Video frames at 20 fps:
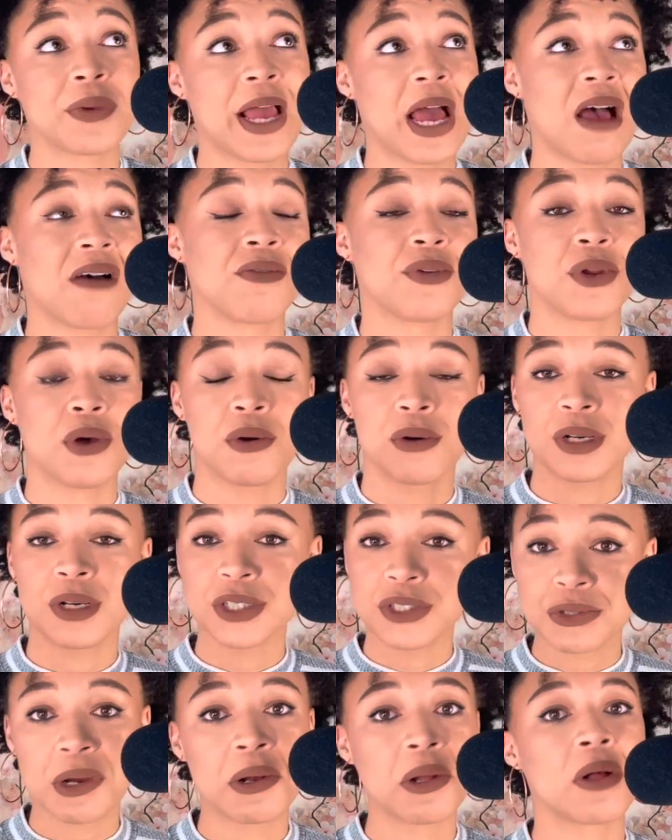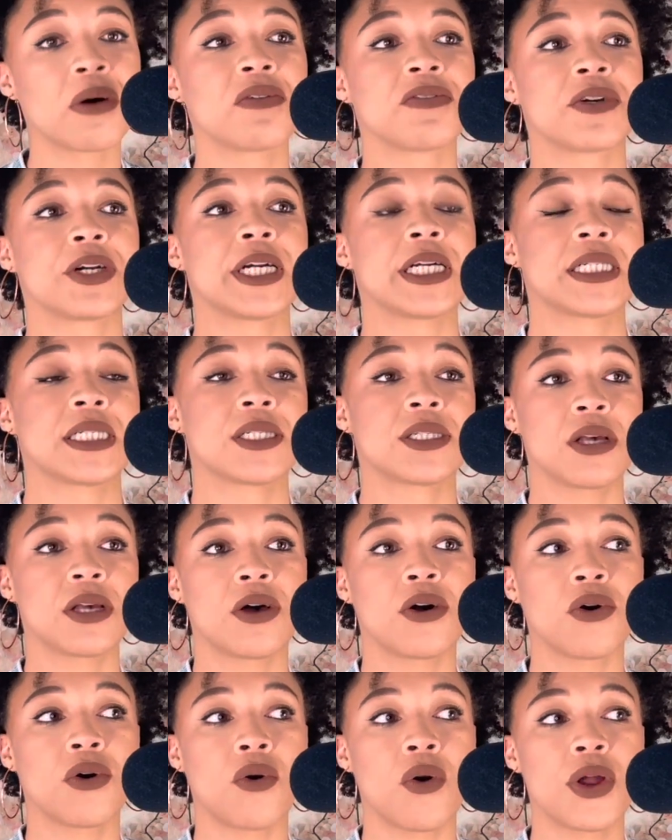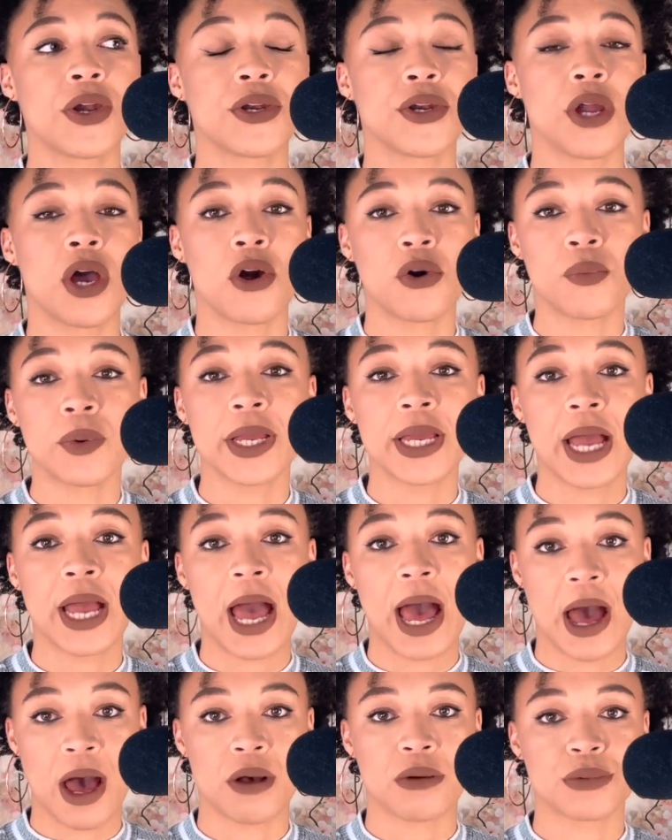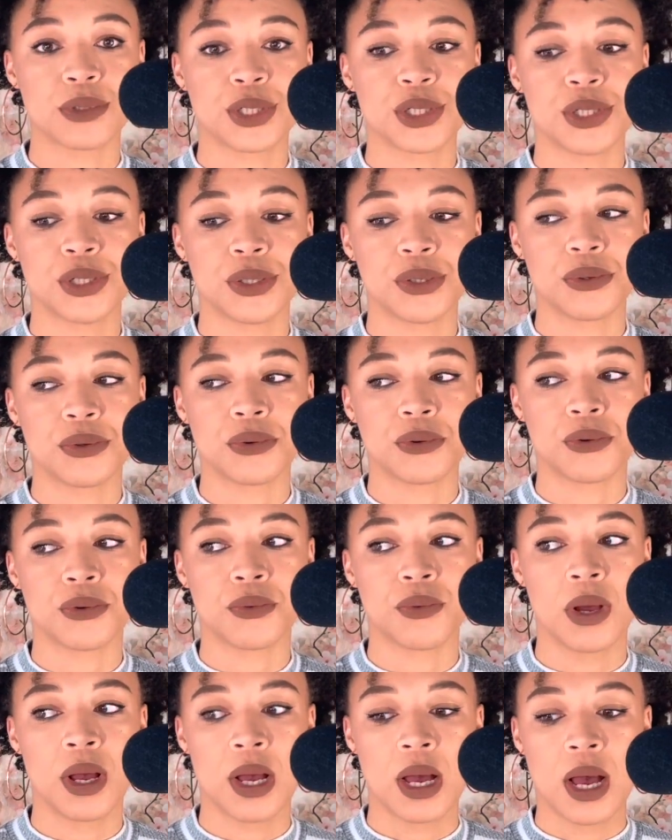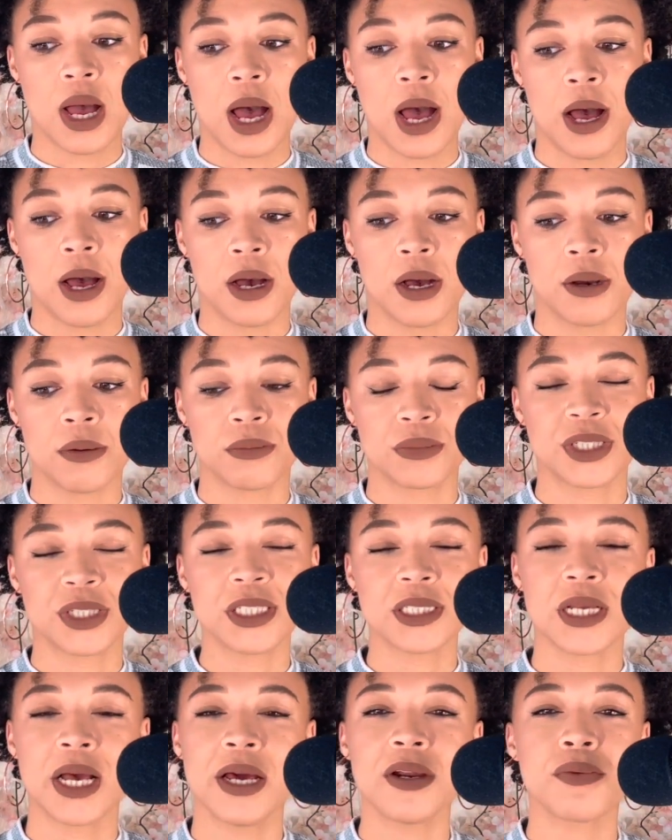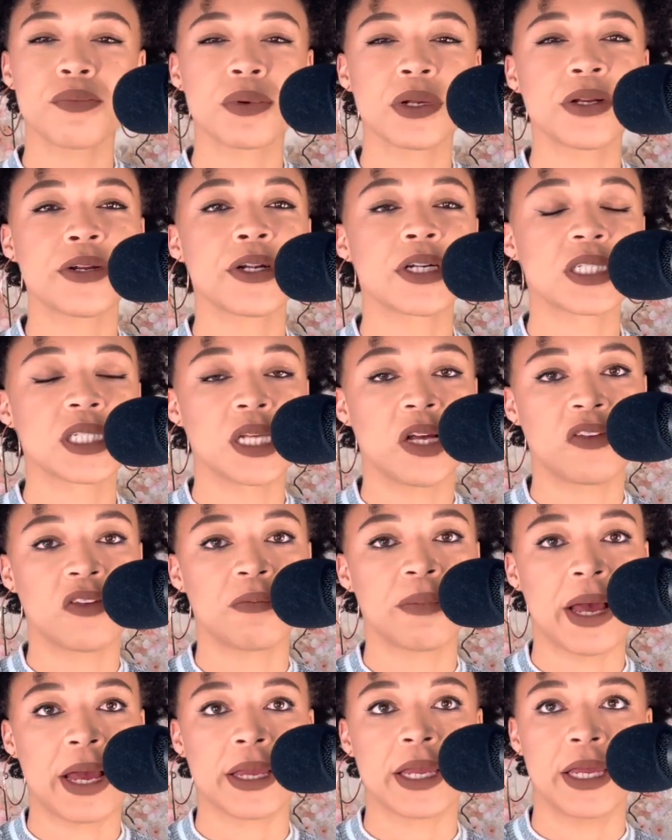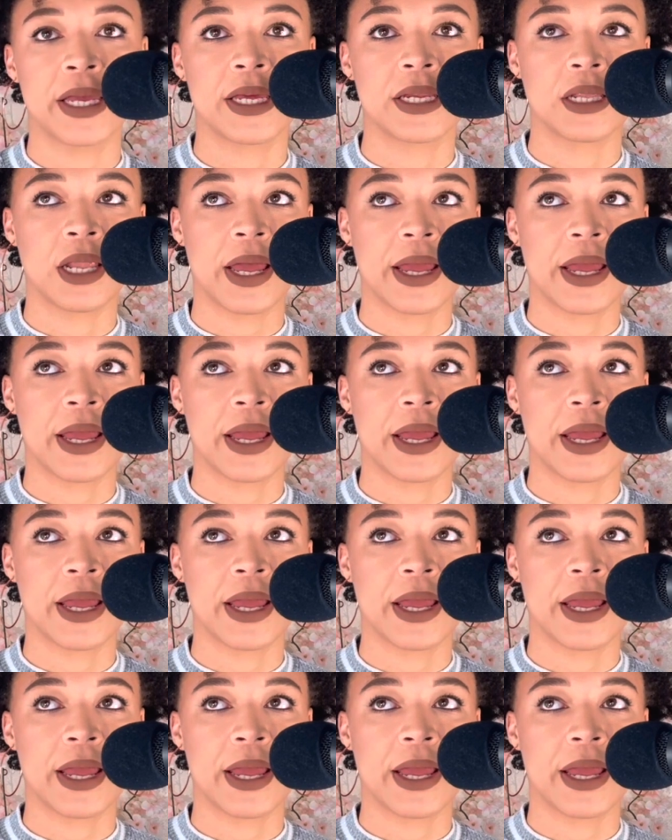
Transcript: We have no control over it. So knowing how to just kind of reel yourself back in.